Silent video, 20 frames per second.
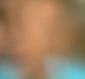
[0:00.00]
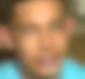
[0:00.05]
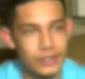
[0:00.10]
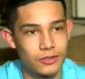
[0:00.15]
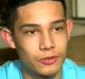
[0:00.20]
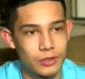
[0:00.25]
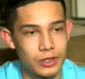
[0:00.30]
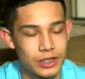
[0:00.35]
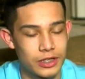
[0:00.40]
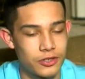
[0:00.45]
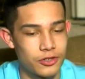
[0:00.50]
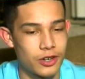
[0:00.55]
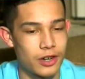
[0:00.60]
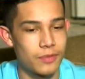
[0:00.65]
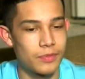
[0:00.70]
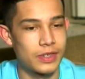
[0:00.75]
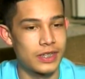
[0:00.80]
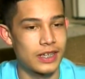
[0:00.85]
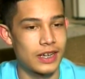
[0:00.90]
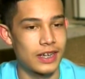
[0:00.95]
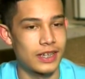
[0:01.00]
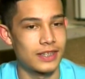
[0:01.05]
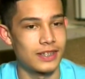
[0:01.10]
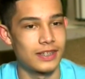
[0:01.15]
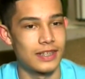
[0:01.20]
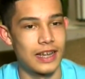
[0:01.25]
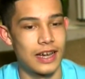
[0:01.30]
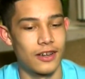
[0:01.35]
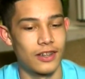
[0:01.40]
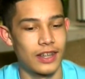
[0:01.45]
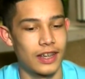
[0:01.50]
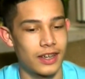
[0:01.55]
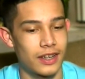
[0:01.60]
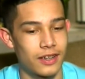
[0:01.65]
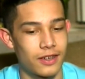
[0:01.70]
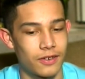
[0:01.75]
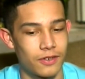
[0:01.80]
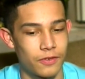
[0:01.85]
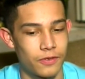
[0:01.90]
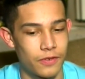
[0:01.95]
He's really traumatized now.
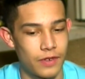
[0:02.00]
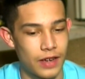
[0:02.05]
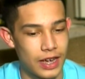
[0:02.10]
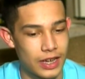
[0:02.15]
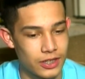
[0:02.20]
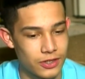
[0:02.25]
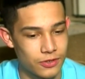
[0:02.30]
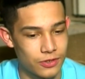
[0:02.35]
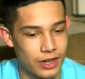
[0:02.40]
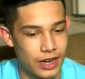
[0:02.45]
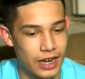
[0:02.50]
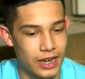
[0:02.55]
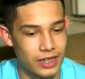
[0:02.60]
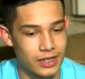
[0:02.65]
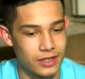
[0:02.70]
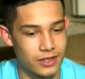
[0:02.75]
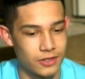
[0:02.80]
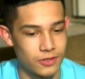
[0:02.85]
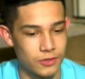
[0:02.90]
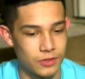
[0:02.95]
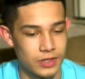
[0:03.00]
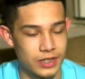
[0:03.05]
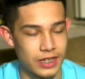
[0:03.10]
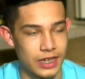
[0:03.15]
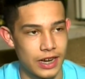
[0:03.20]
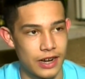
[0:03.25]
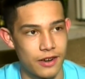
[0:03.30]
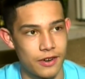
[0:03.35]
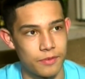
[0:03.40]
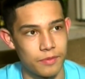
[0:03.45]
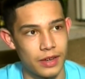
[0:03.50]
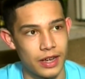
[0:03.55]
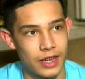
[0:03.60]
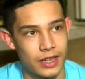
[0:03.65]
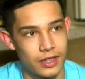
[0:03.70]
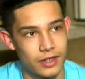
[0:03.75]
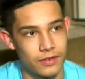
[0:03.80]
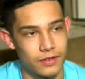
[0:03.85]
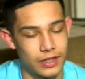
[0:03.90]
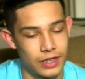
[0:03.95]
Like fast reactions will scare him.
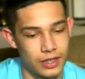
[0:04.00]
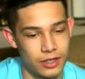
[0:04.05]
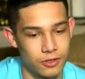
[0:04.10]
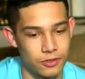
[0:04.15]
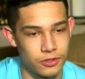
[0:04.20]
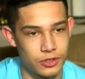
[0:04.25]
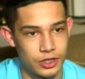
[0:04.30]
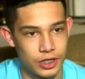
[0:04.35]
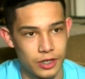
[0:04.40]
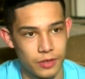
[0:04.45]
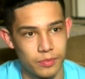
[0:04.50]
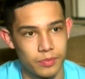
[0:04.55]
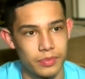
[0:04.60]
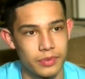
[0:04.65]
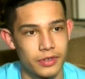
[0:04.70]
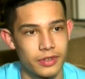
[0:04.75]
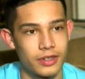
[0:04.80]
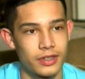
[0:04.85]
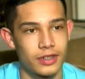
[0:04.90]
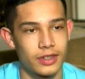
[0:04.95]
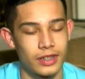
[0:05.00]
Kind of like he'll jump.